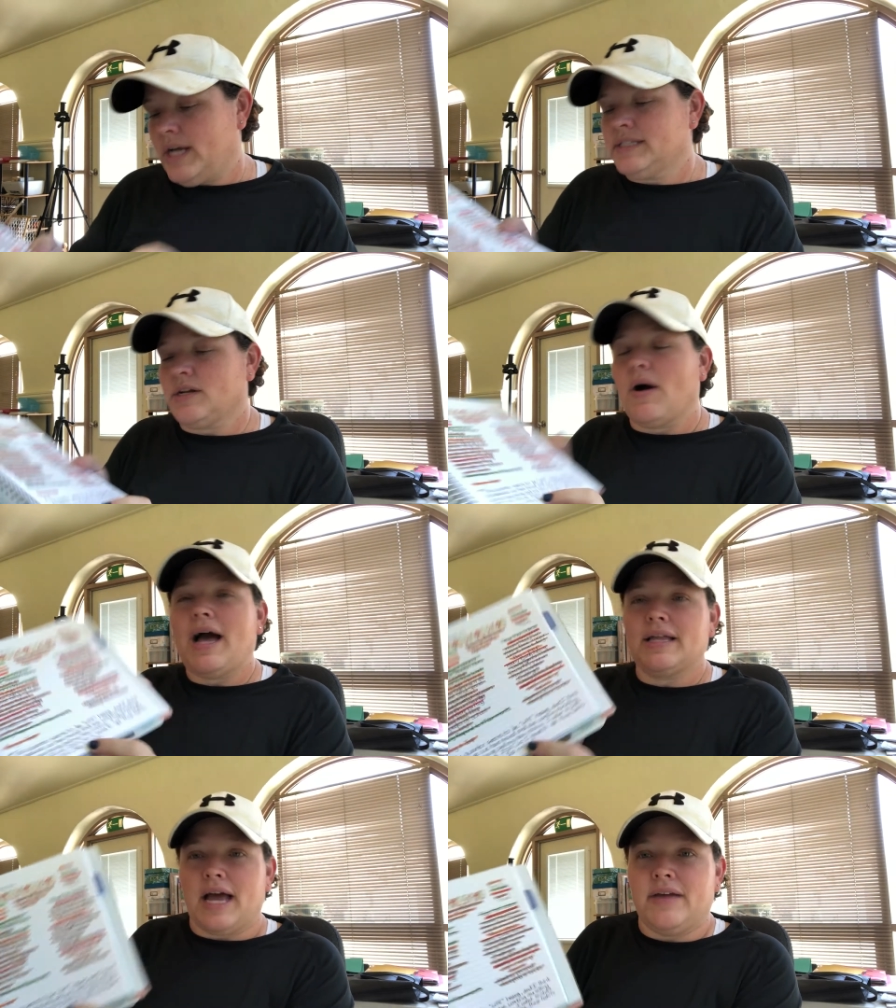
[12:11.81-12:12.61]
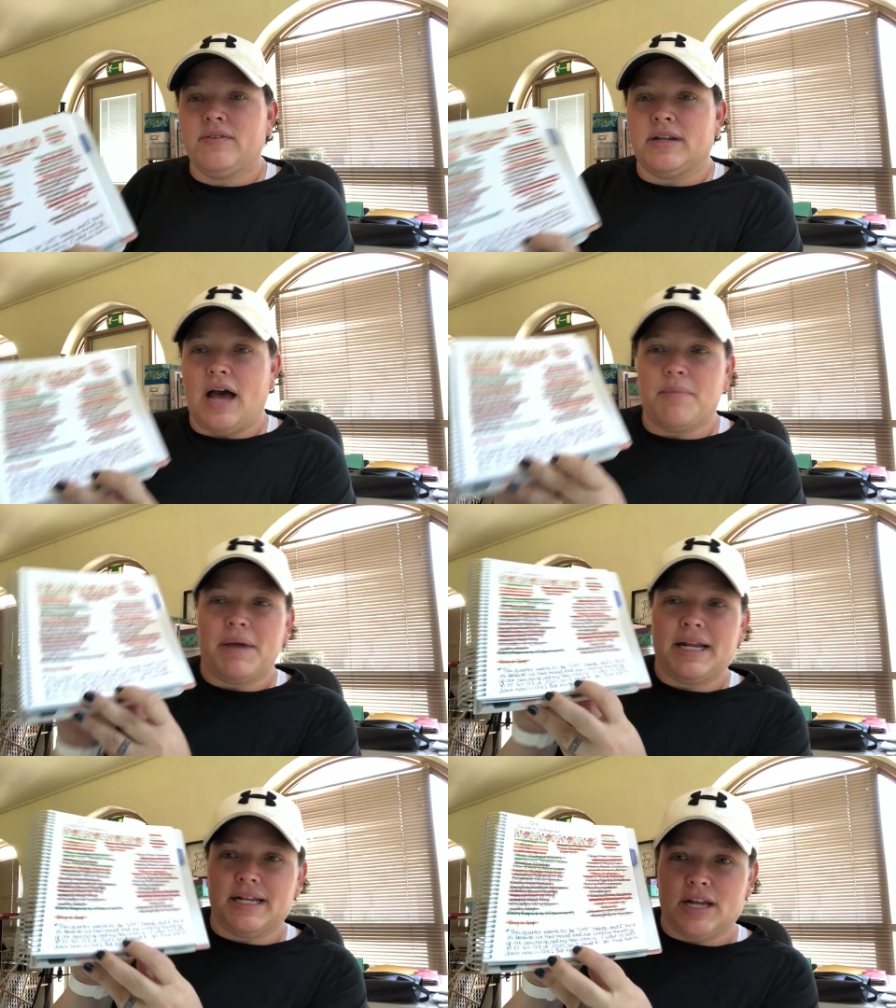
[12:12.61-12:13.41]
And so I even, I
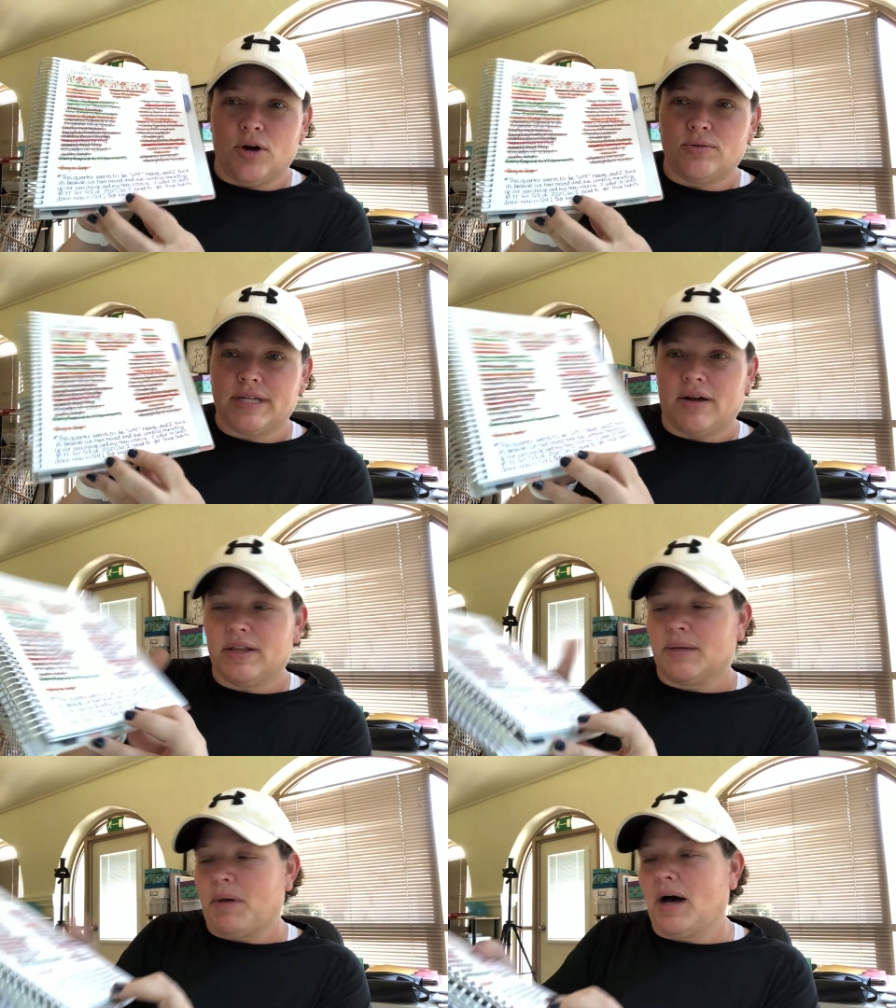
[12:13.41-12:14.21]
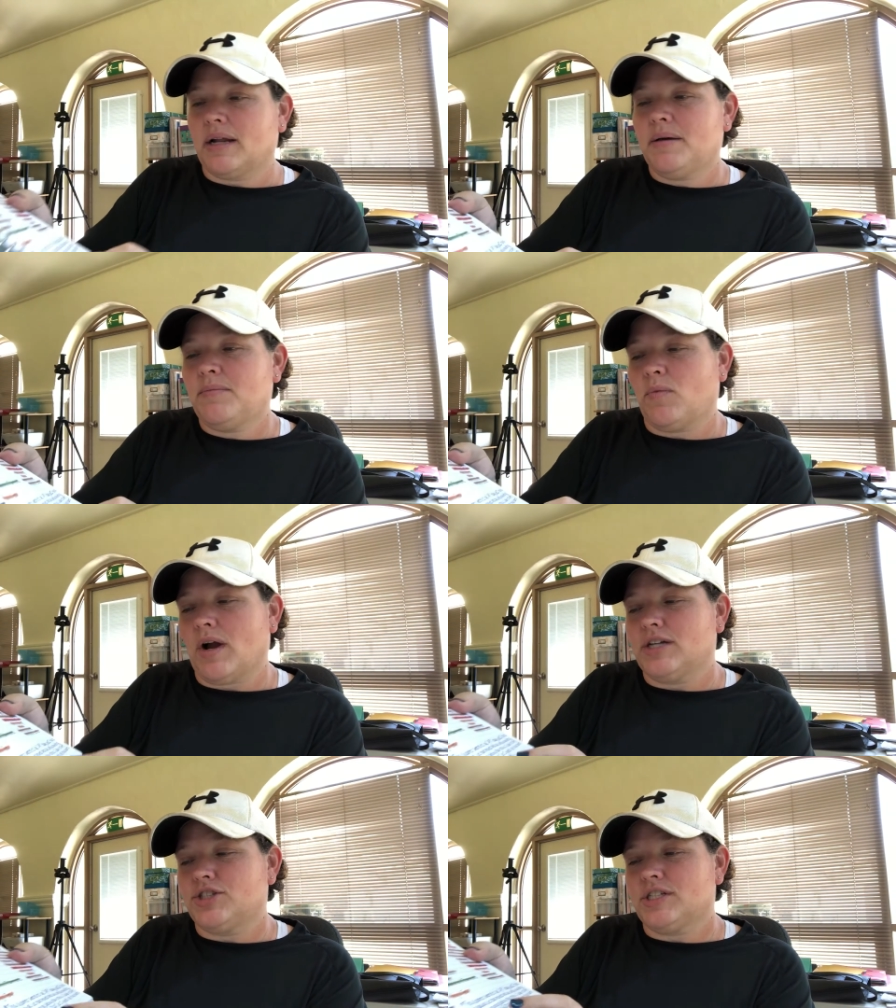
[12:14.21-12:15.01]
made a note down at the bottom where
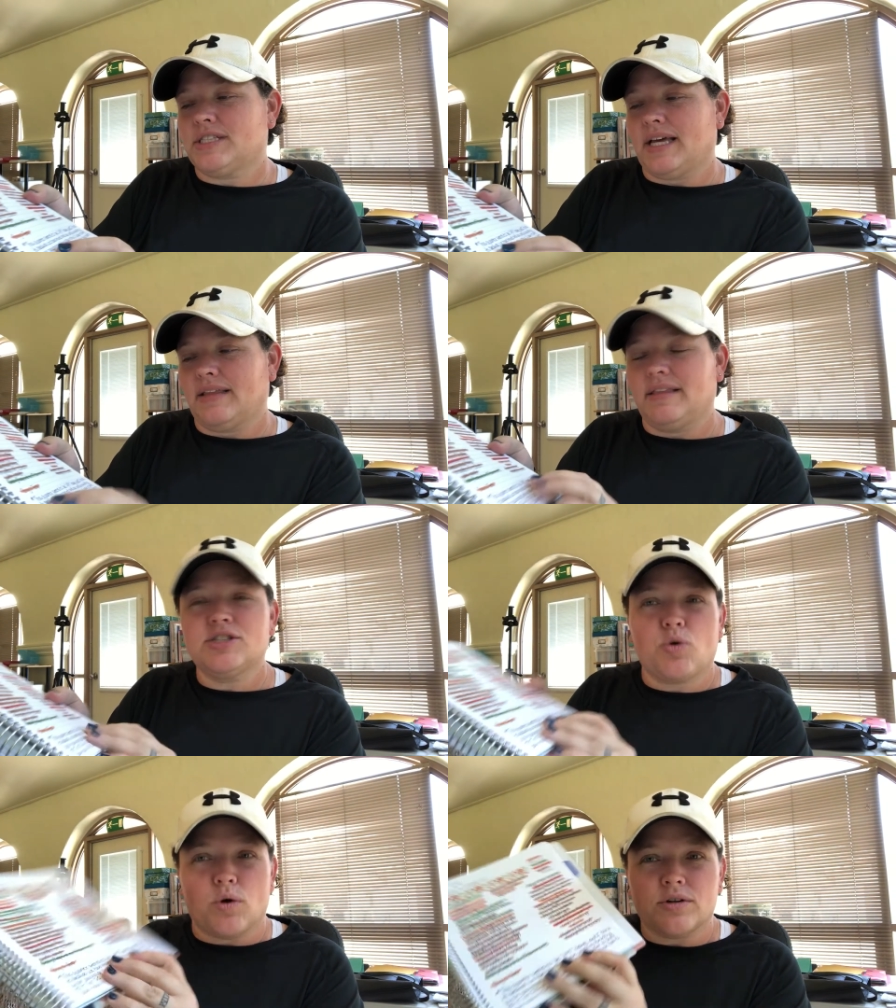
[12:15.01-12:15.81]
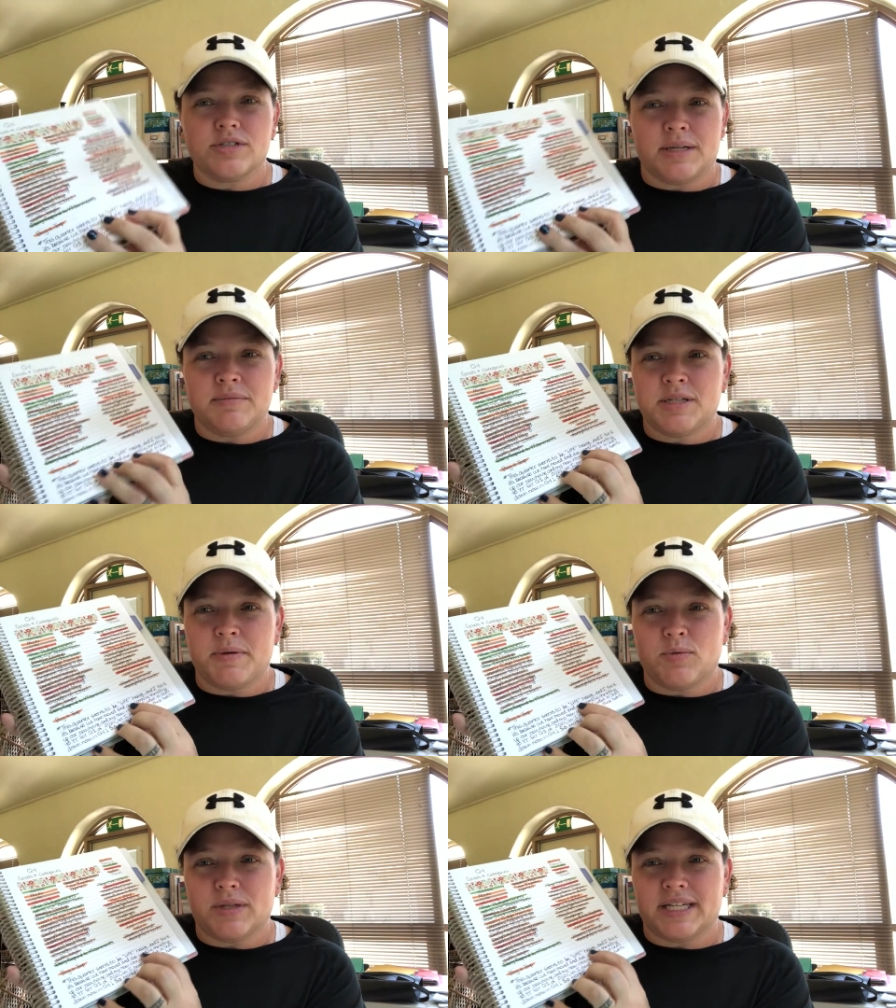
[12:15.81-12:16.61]
I just said, this quarter seems to
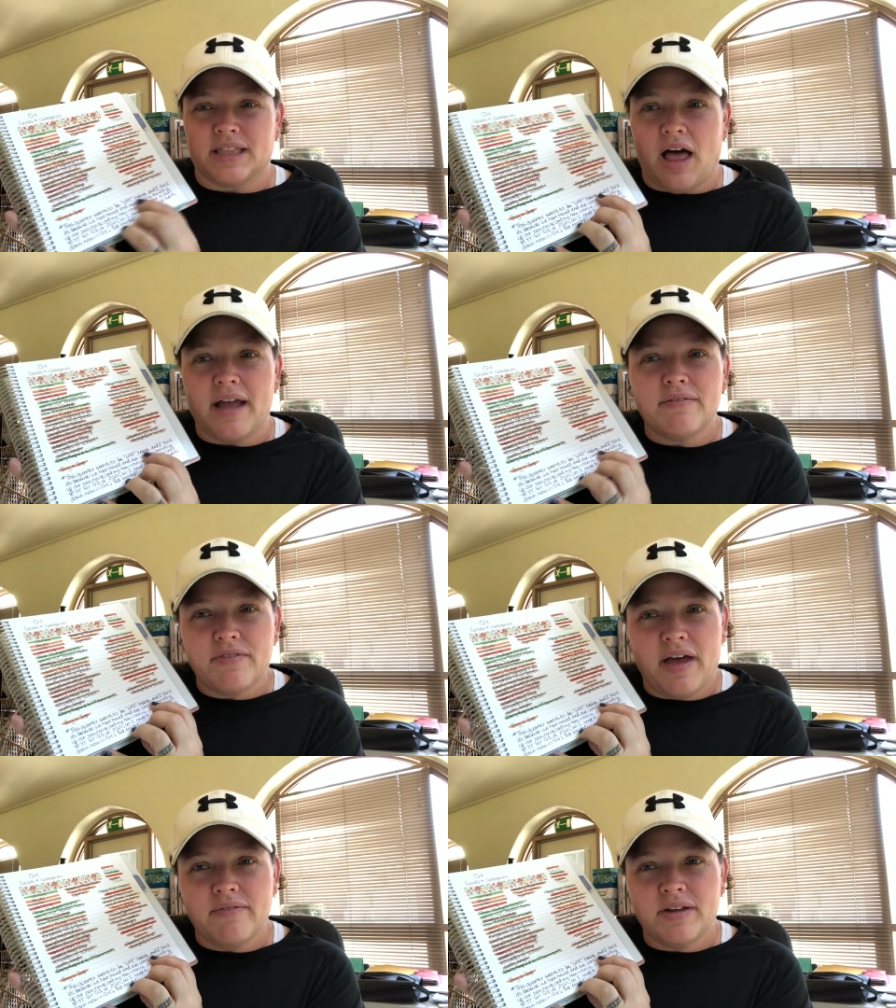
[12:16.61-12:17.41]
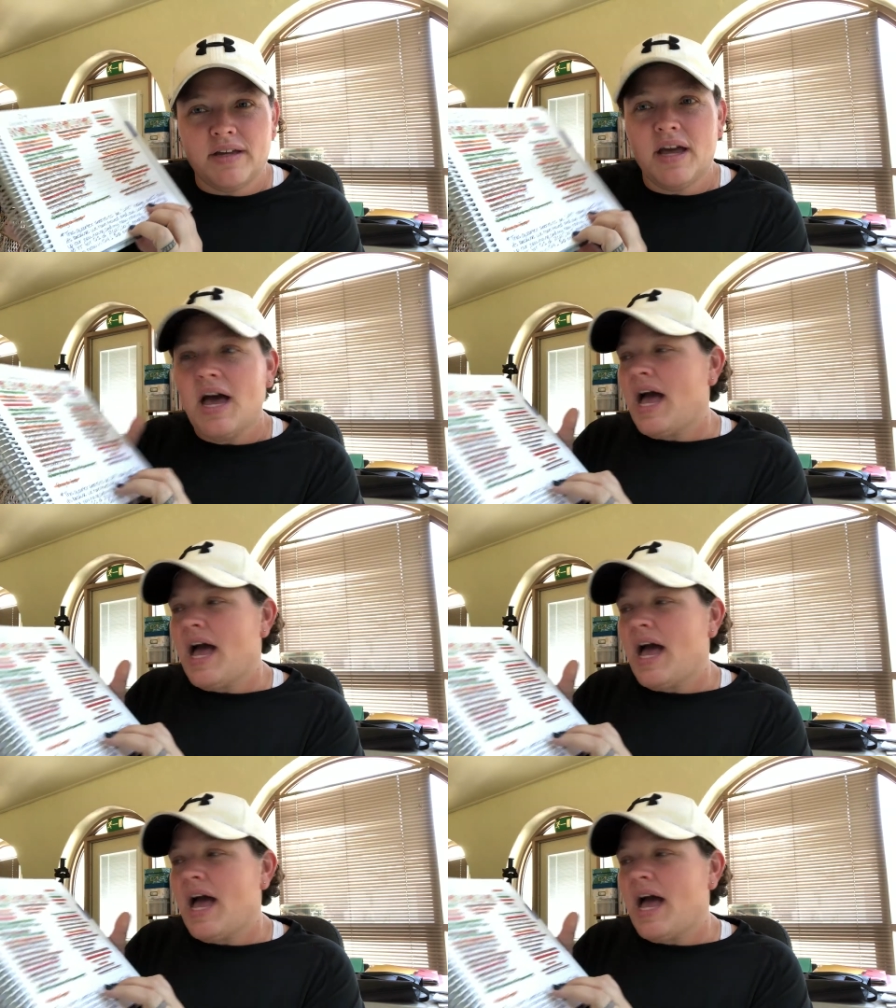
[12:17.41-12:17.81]
be really life heavy.